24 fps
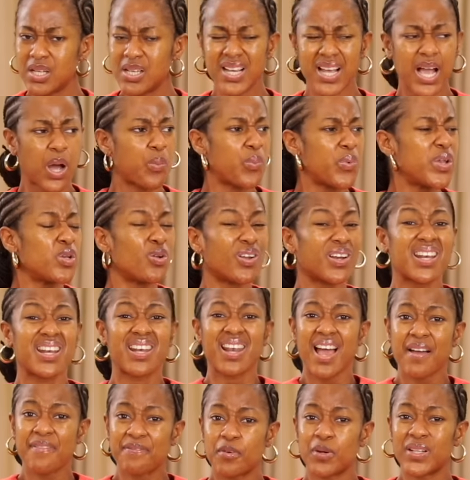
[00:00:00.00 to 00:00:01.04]
Can we not
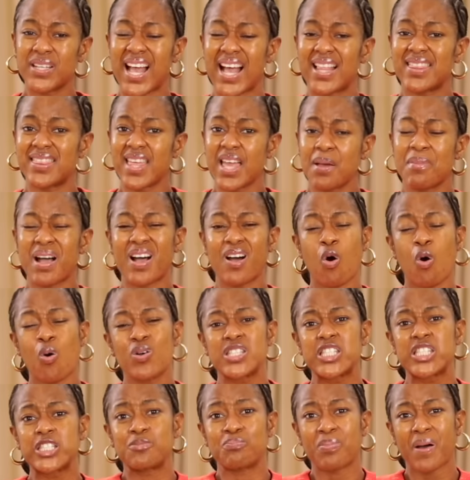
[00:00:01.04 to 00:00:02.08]
laugh at them or
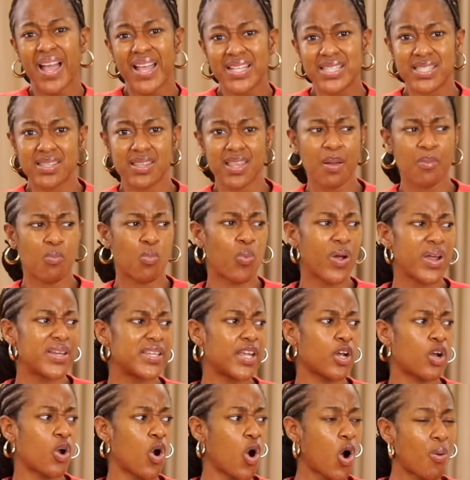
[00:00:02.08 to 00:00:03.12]
spite them when they
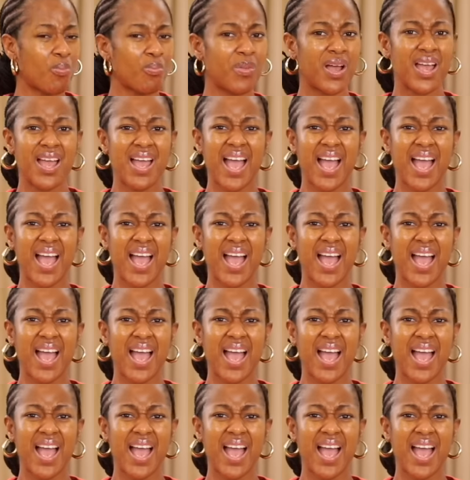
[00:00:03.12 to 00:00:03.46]
come